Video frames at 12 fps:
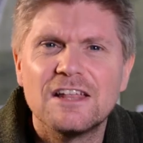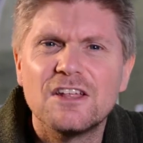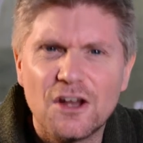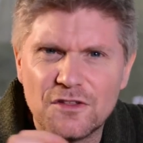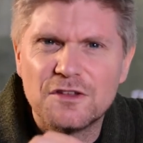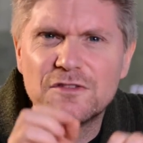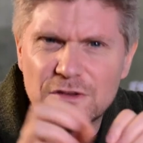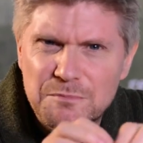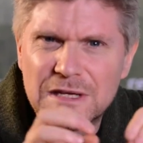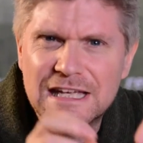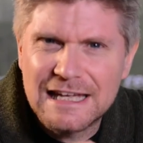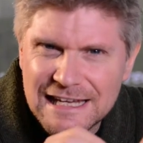you know, the
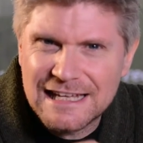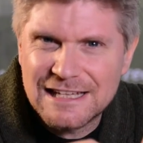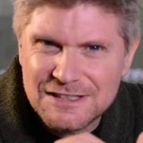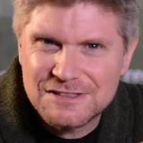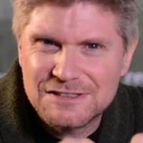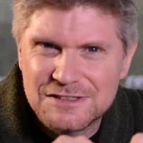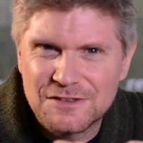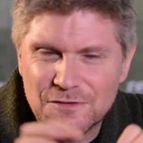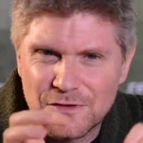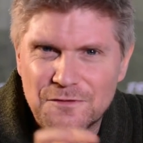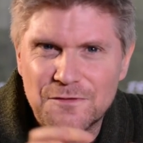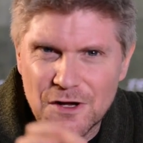beginnings,
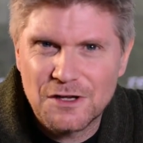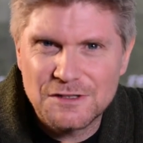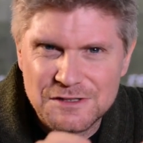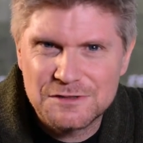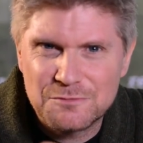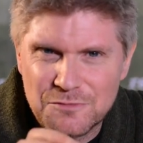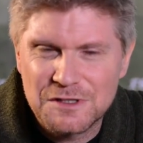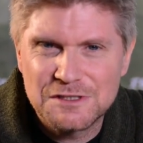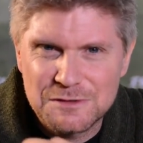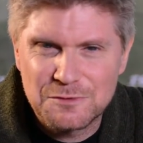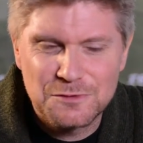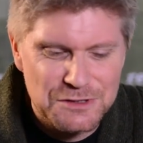the first
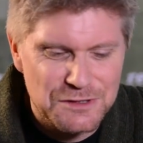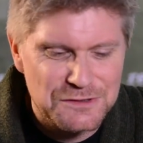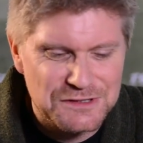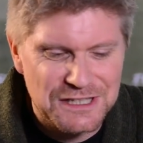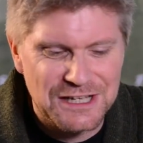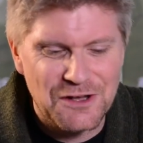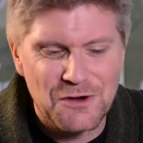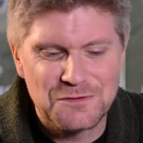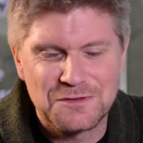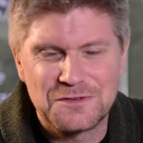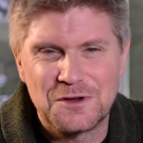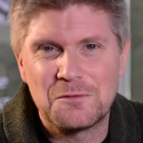principal shooting of
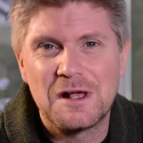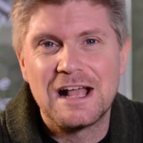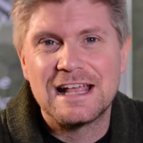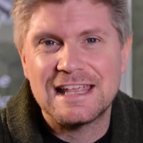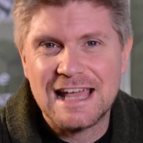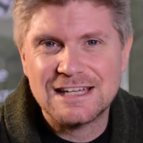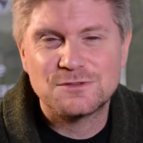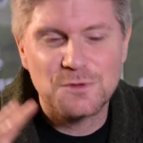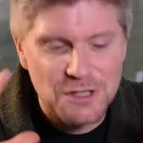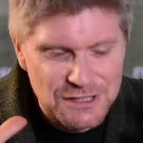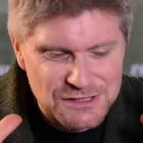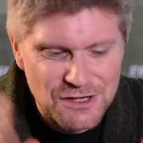a film. Yes,
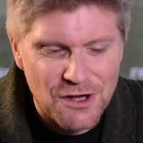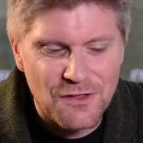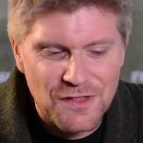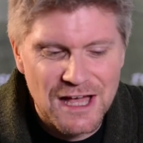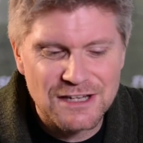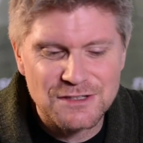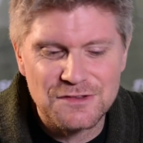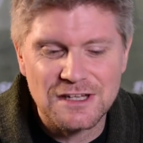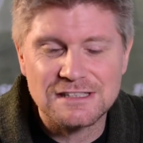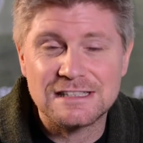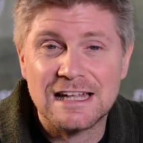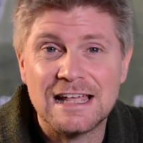we're going to start that.
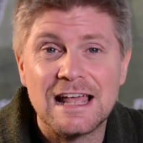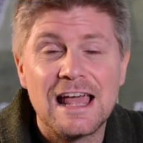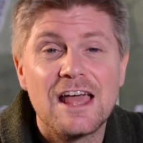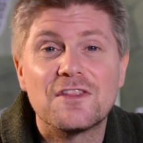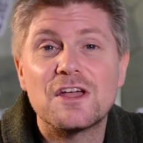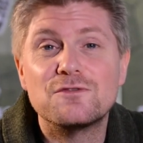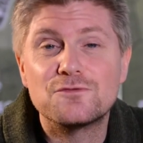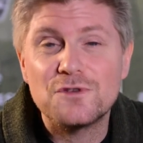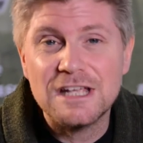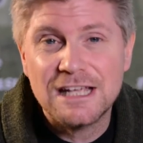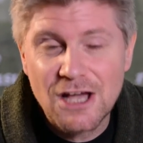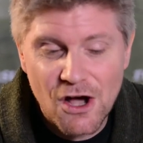2008. They've
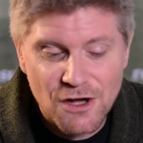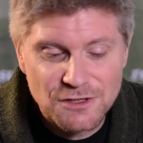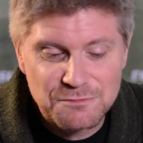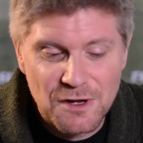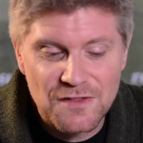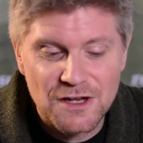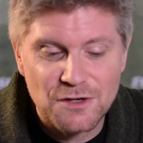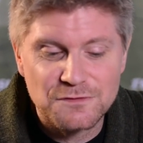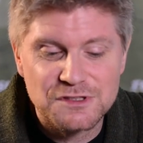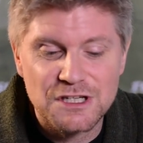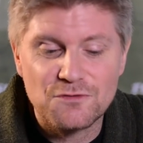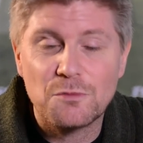recast by then,
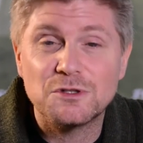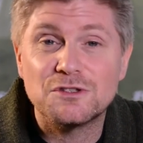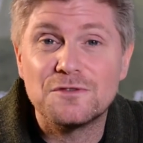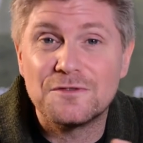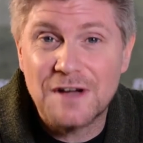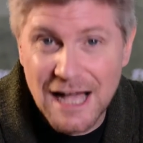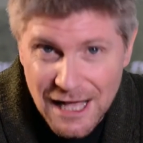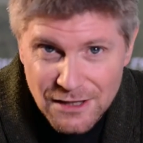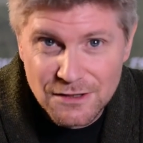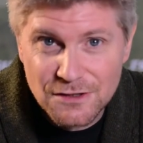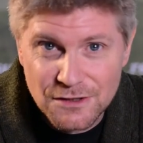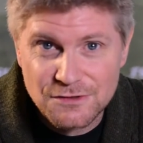obviously, Robert
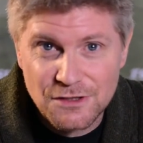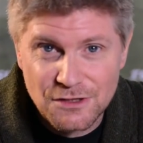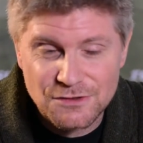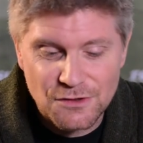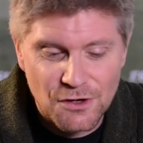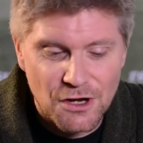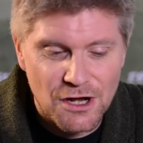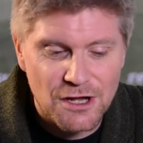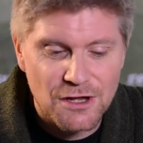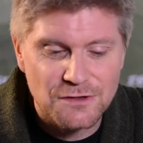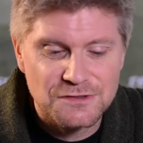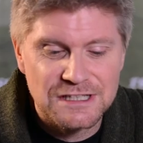Duvall as Don
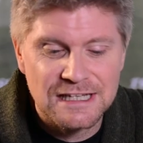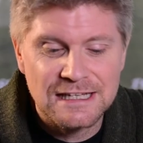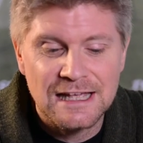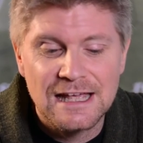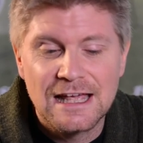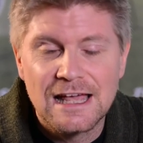Quixote.